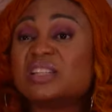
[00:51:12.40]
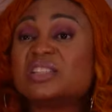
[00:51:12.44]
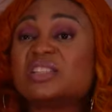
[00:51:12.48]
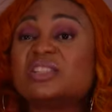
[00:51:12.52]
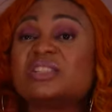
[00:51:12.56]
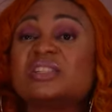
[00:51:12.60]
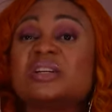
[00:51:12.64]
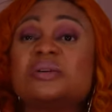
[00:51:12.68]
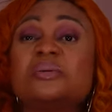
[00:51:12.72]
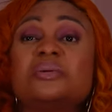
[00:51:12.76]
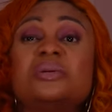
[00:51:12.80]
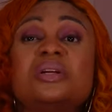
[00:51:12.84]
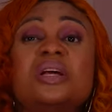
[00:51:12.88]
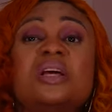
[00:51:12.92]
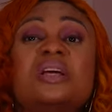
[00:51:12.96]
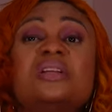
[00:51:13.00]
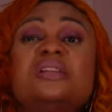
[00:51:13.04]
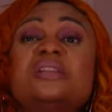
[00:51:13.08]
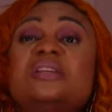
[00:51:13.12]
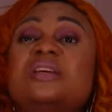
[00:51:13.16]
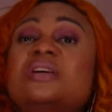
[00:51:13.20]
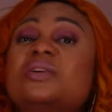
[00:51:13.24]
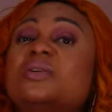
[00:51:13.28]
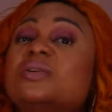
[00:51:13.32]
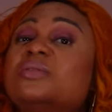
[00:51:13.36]
share when I need
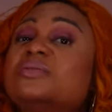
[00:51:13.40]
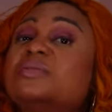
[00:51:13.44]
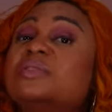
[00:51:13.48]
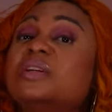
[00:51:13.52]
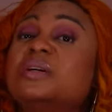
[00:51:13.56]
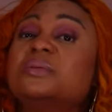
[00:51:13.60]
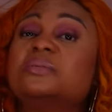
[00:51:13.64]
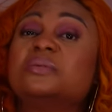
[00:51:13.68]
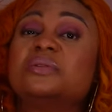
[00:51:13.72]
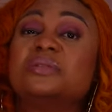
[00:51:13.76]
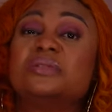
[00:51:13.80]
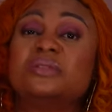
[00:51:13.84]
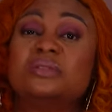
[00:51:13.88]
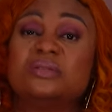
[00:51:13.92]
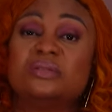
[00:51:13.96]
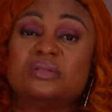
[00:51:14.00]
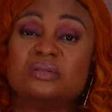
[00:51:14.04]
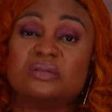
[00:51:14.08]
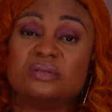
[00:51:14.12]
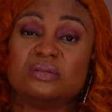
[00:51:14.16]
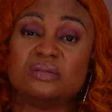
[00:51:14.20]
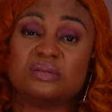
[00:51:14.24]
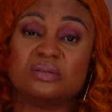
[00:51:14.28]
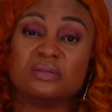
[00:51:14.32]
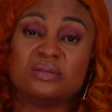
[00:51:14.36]
dear love and everybody.
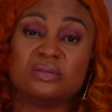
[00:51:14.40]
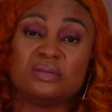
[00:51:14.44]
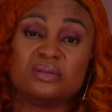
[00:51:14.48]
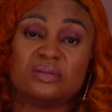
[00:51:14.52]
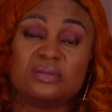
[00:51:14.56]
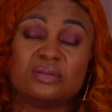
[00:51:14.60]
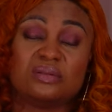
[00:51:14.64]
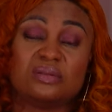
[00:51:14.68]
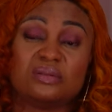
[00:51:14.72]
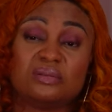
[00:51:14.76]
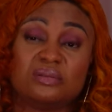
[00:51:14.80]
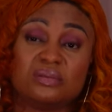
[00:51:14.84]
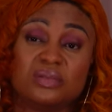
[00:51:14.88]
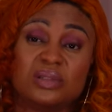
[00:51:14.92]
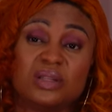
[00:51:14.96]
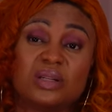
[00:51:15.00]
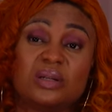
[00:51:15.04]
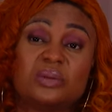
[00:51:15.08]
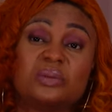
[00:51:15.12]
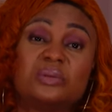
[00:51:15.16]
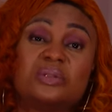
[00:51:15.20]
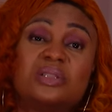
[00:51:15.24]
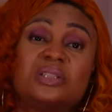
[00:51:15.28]
I want